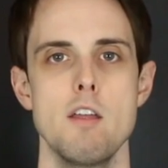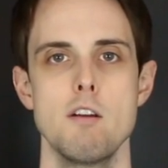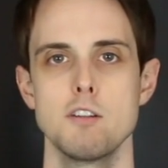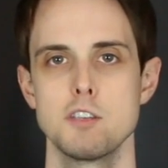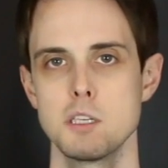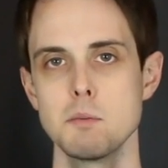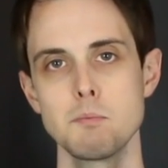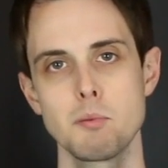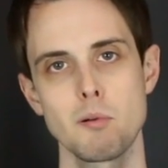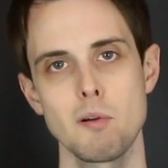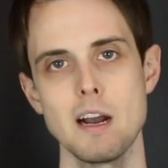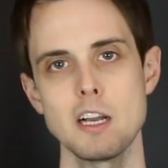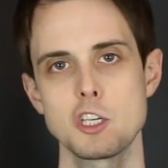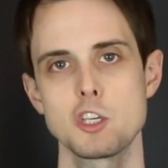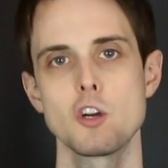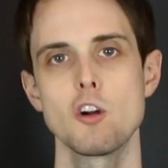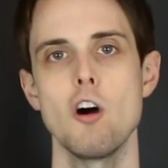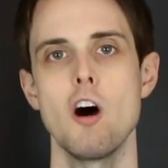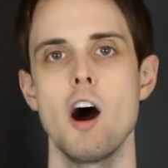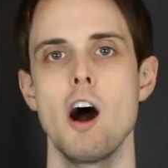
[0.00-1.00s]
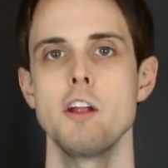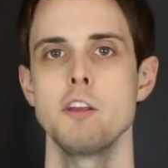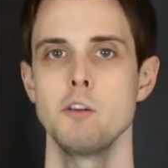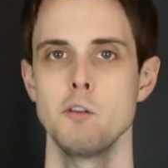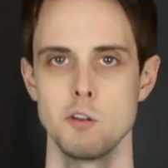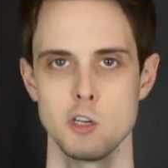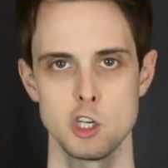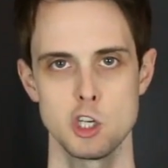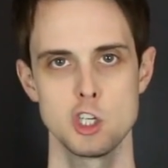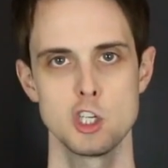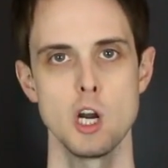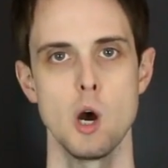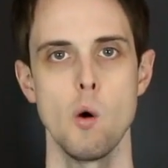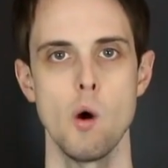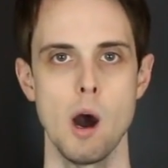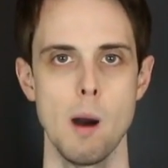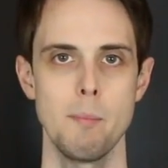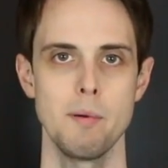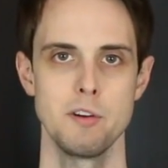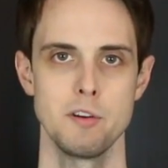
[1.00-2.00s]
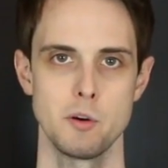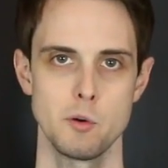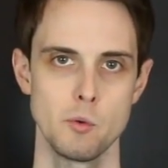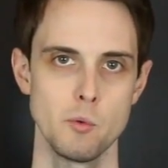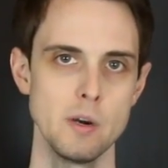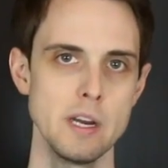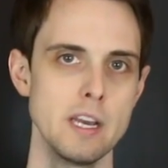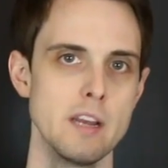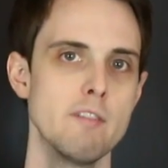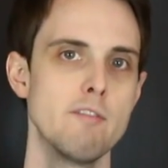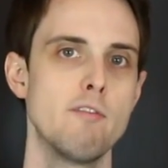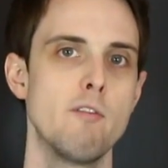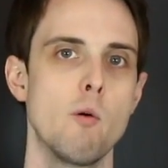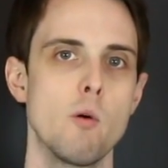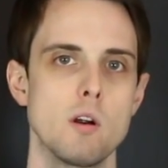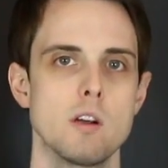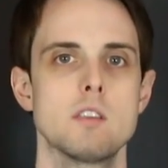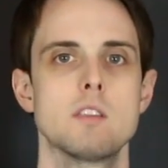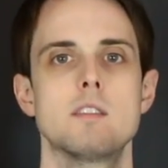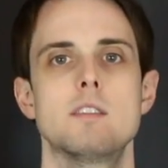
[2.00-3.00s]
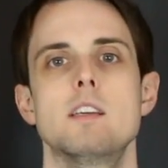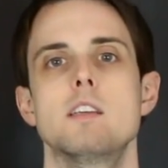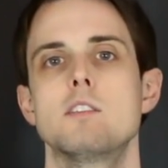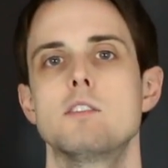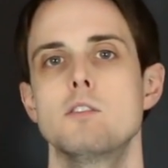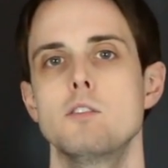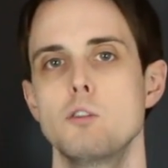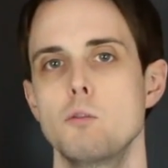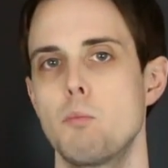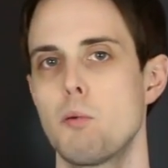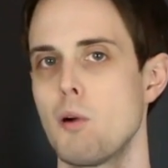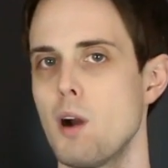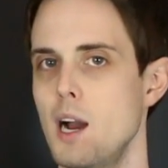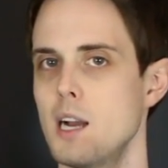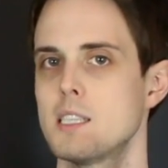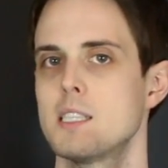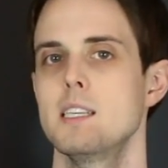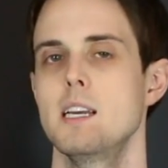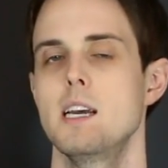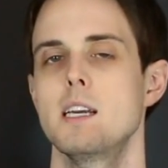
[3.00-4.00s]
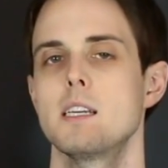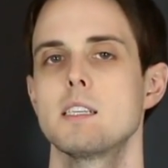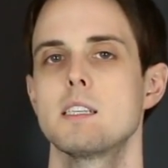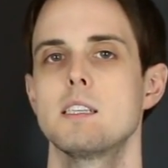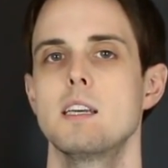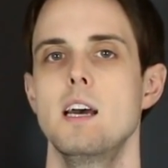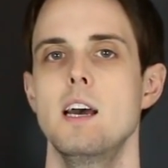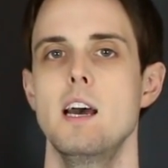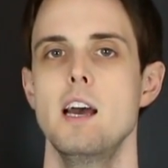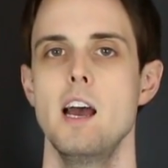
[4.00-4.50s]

There's some pressure on you to show up and to reinforce this new process.